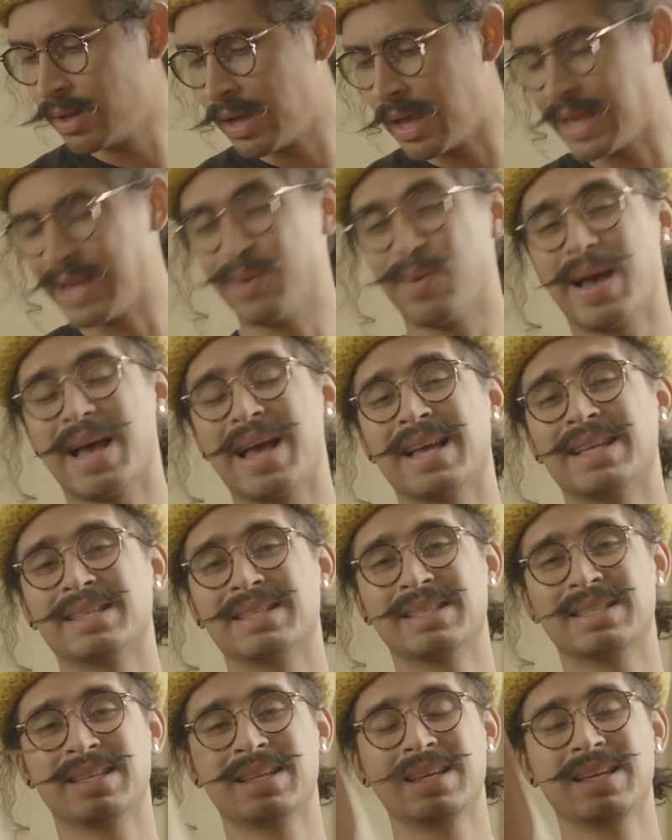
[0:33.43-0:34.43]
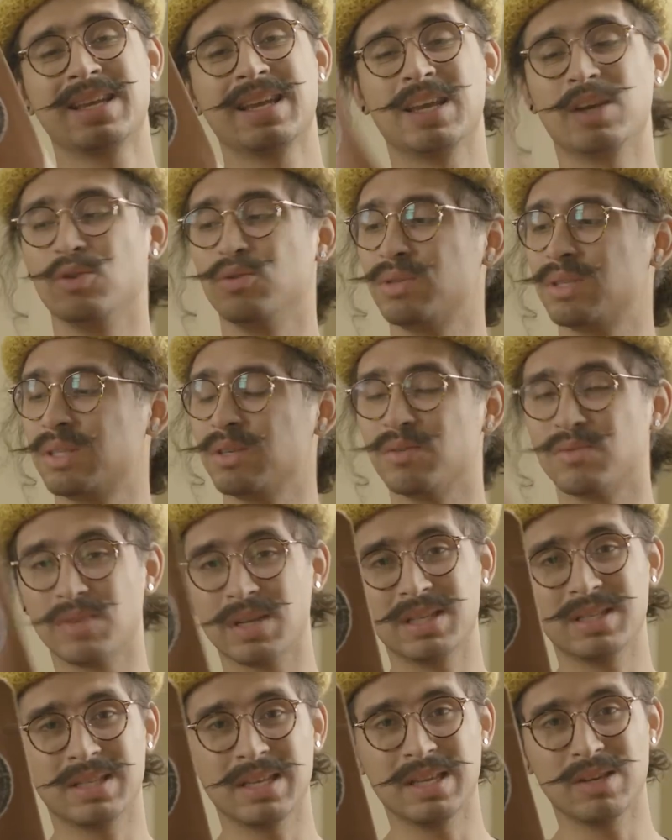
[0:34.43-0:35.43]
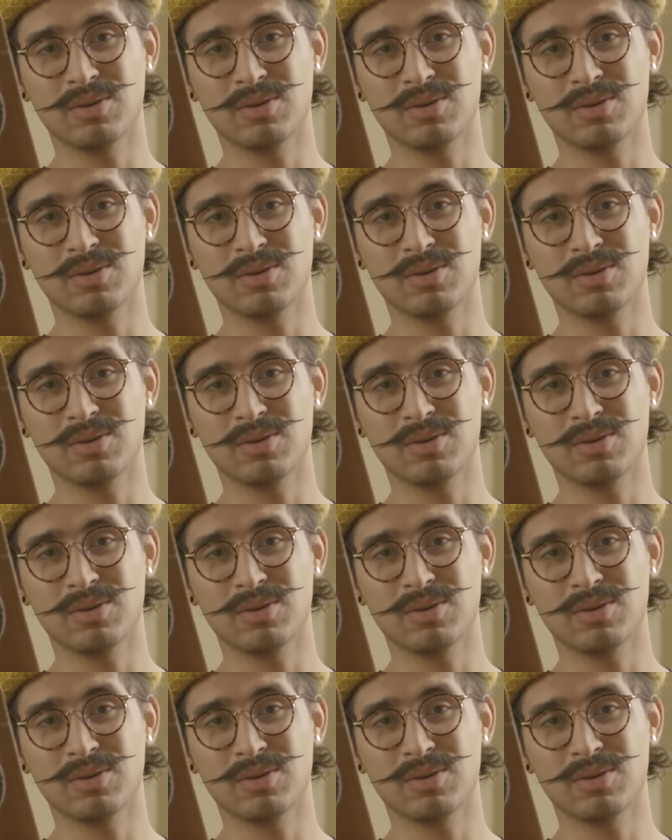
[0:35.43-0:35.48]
and who still reads the